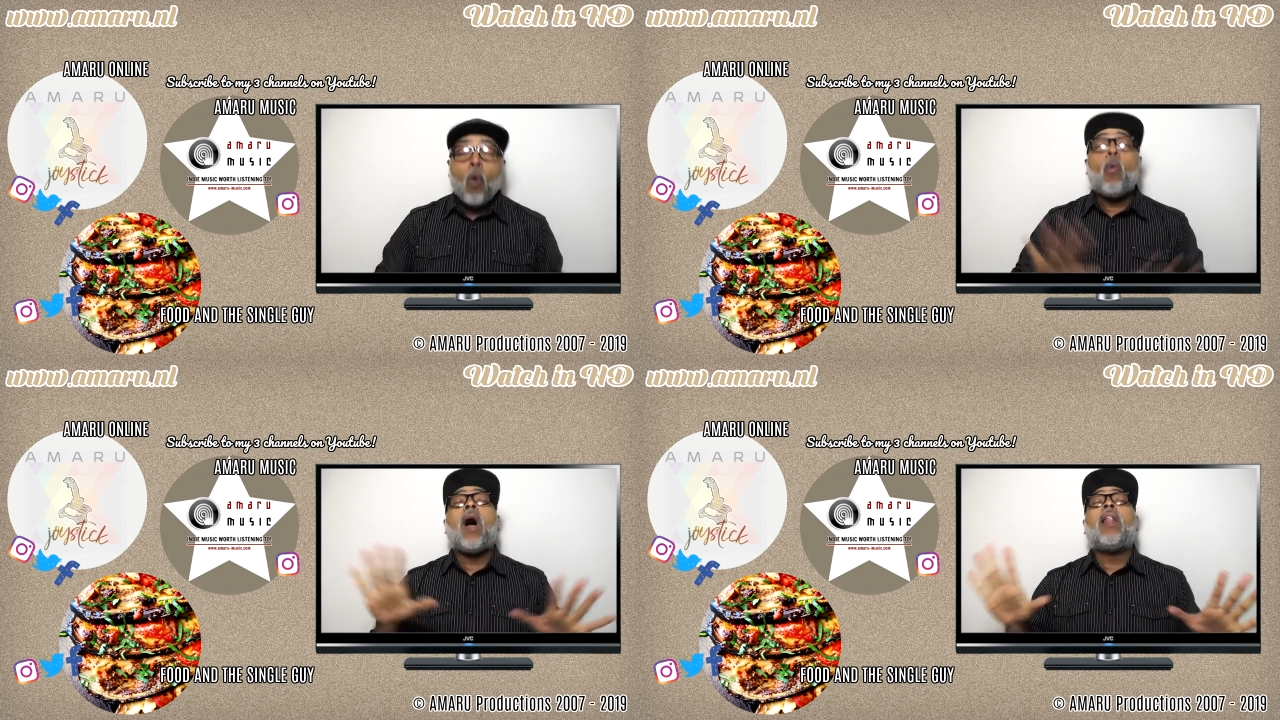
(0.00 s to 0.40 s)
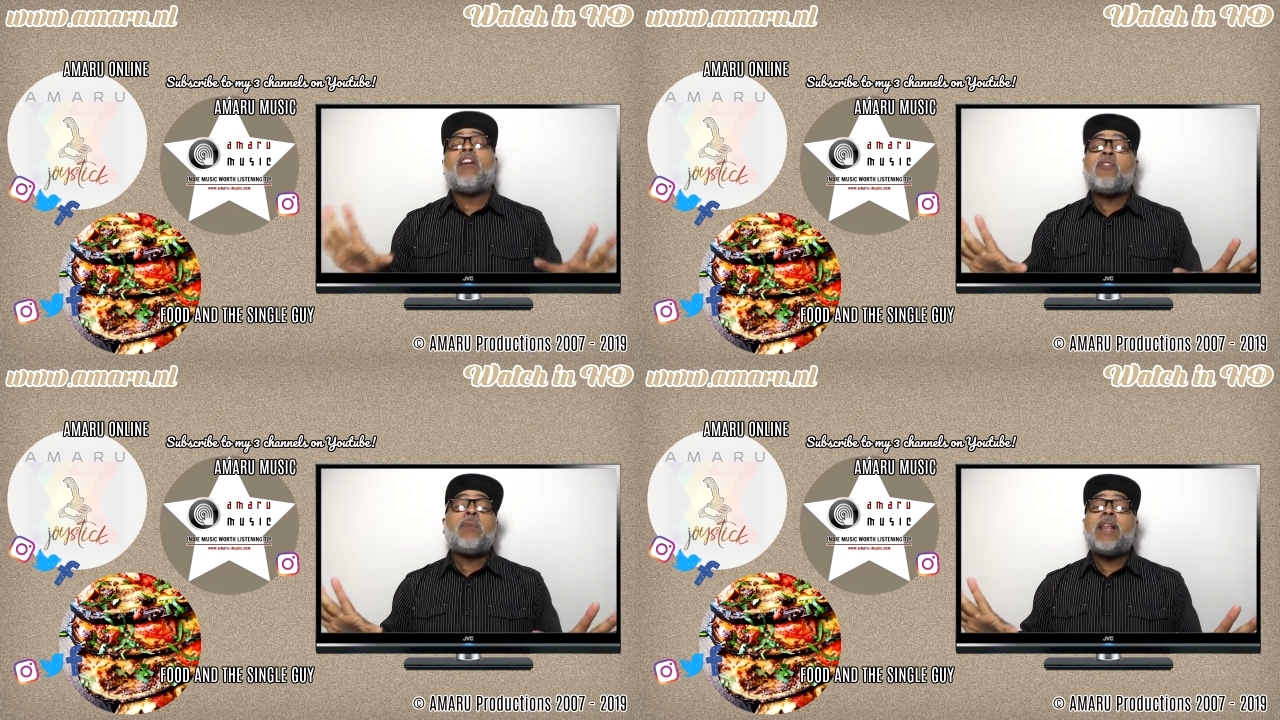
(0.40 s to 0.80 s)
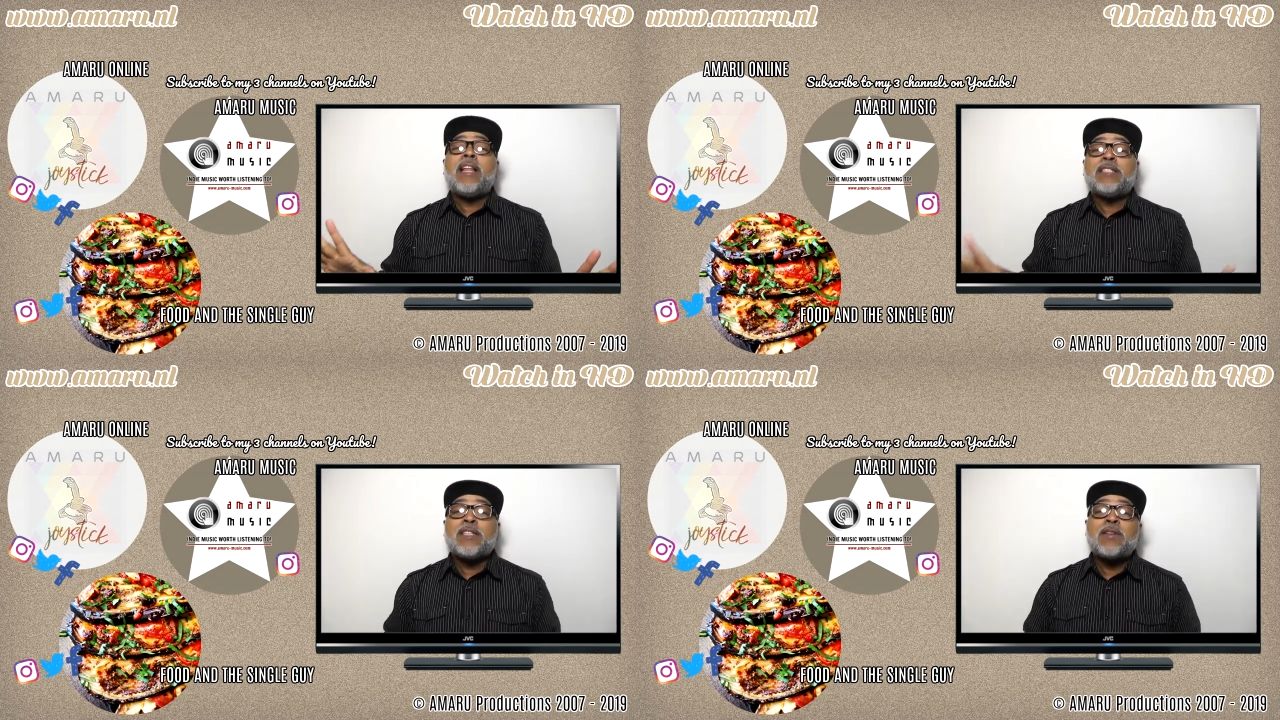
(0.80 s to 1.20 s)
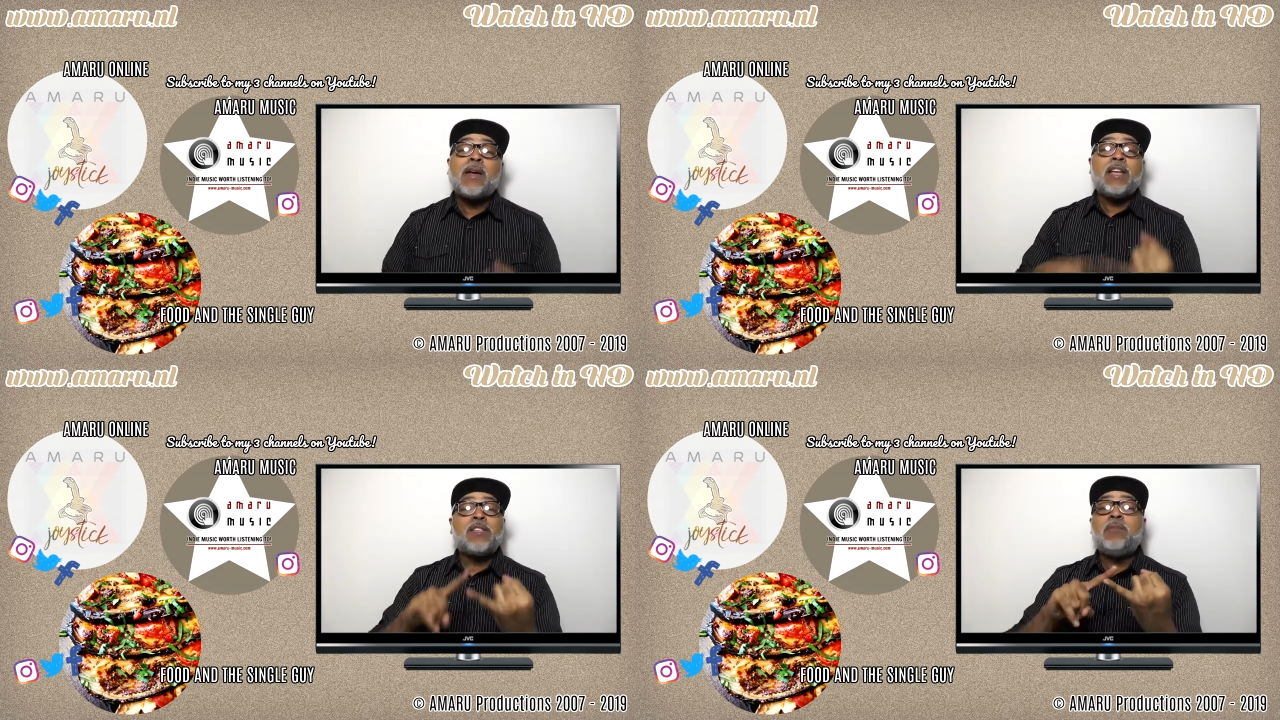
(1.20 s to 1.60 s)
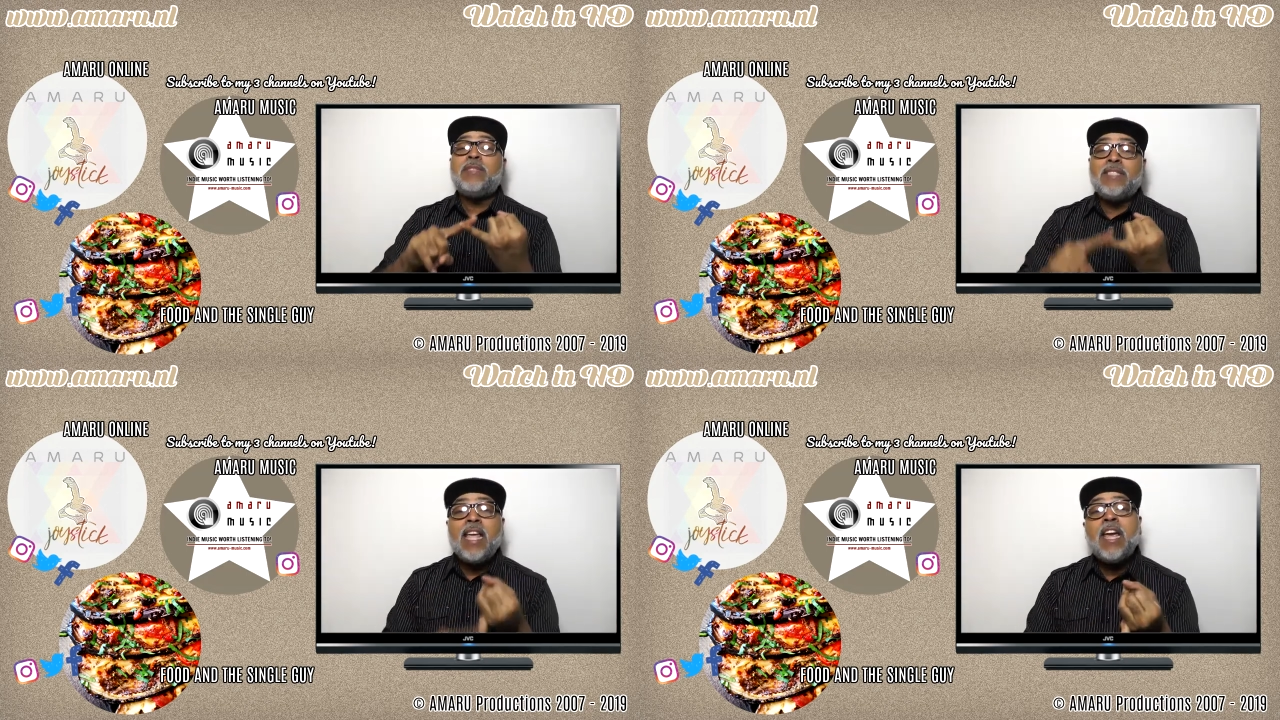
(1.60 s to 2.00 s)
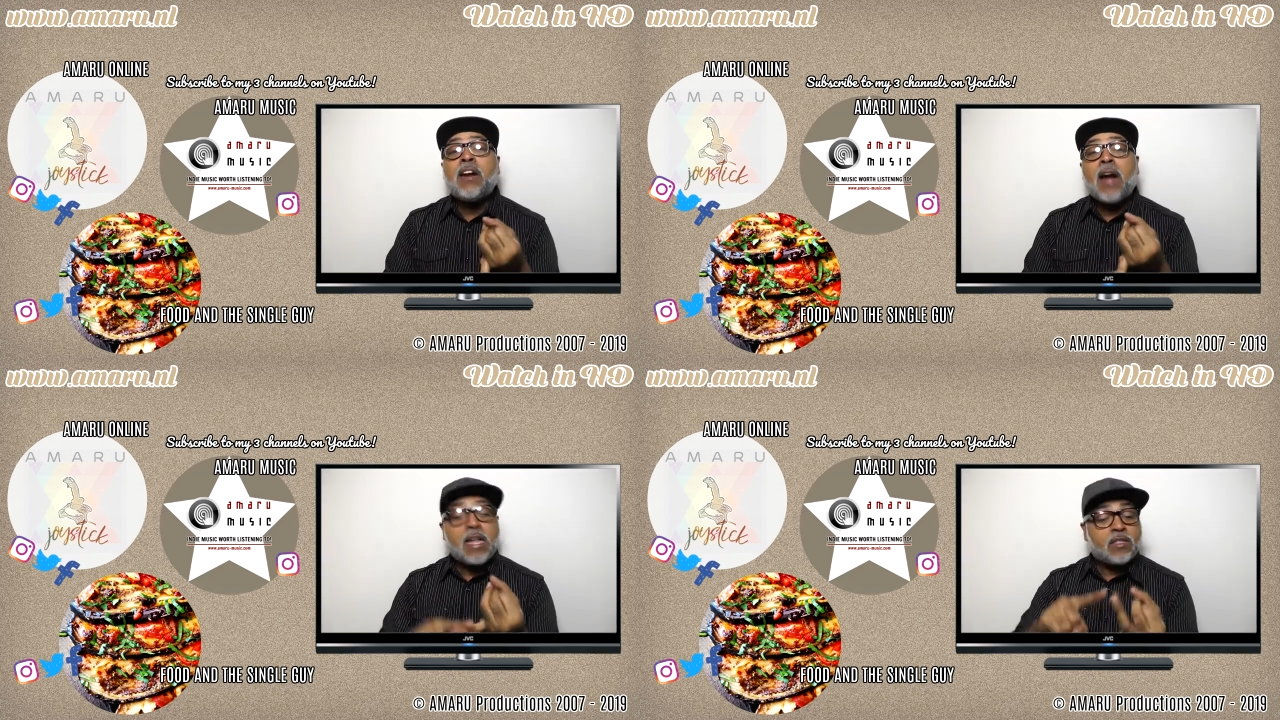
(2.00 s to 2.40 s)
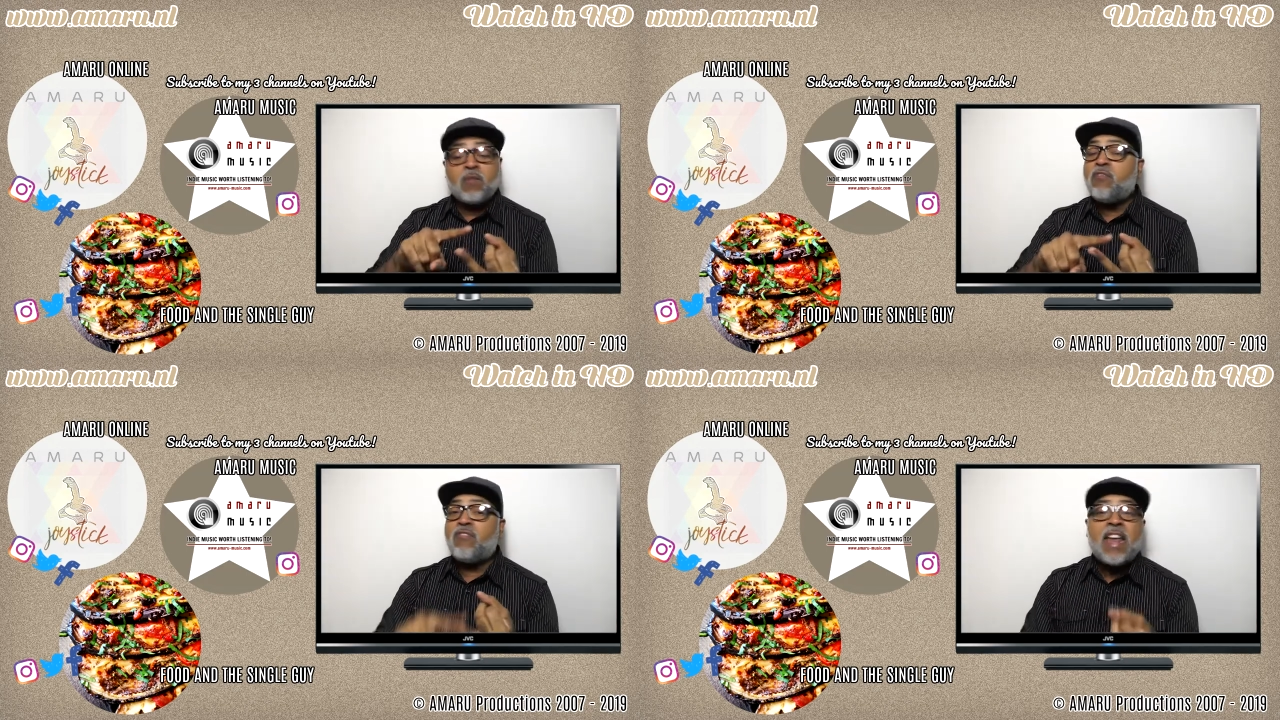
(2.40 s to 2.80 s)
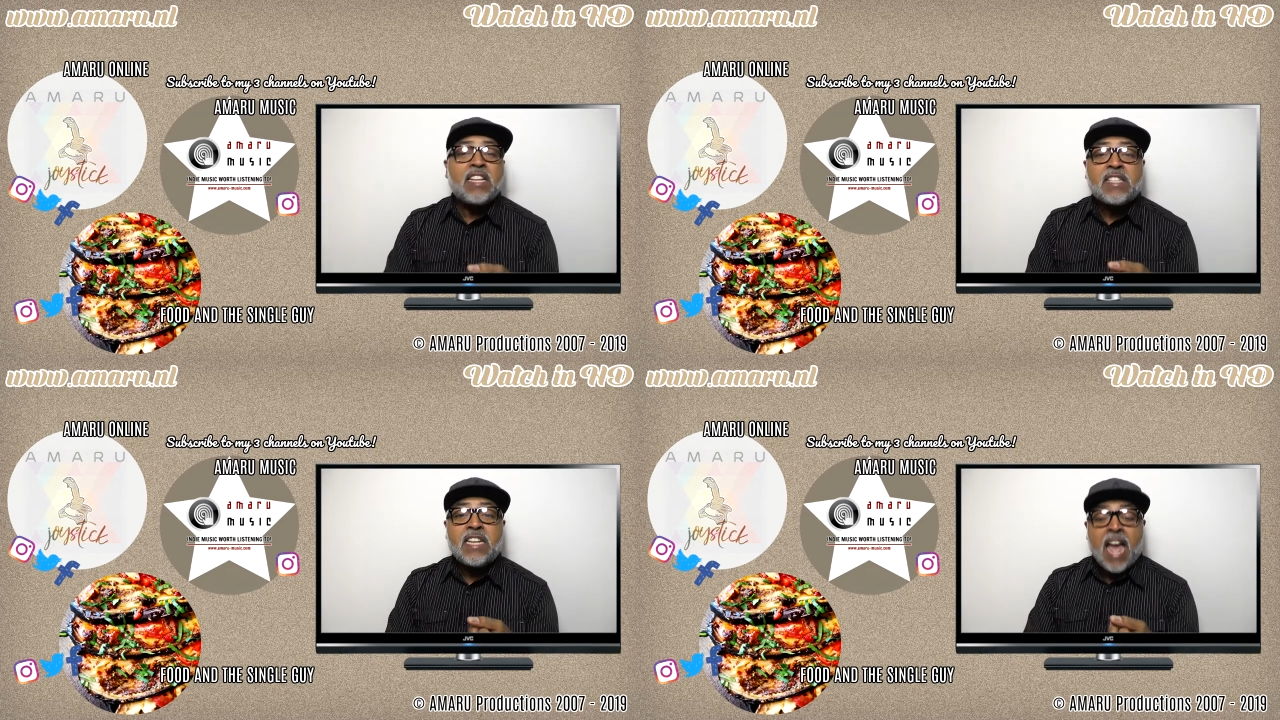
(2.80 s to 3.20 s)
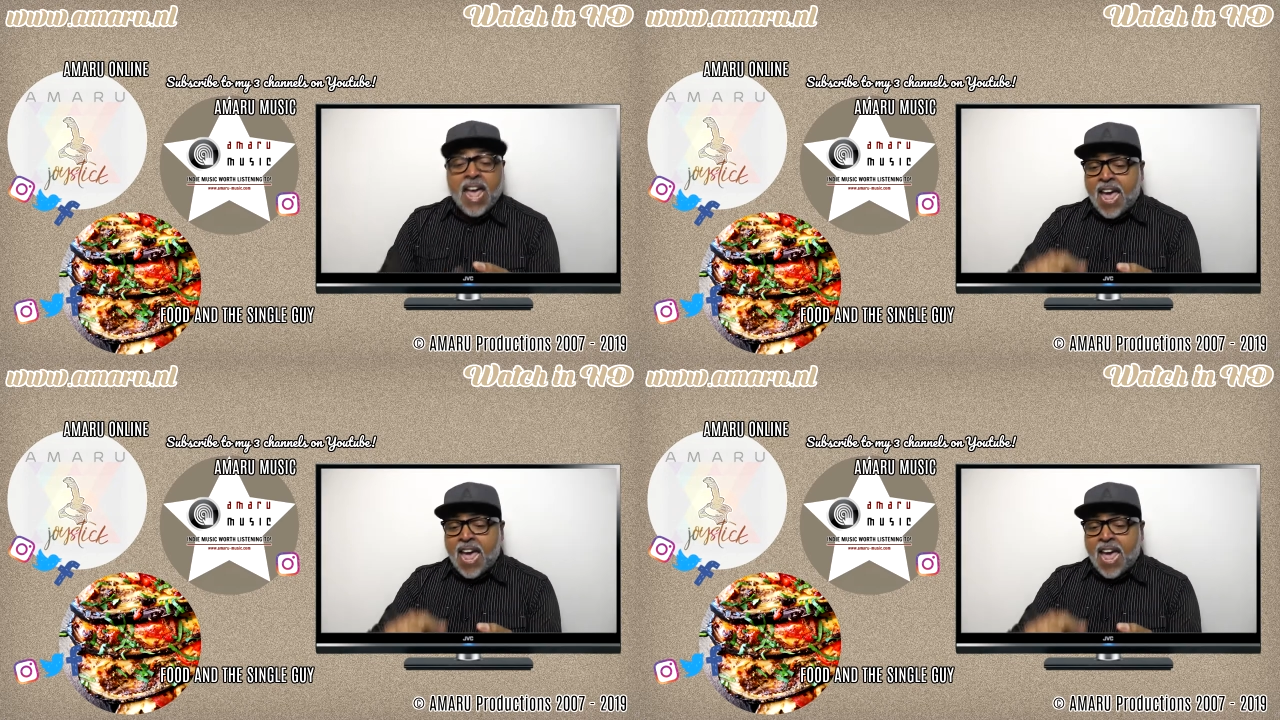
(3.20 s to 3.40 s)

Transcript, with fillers: While everybody else is cooking some deer and some venison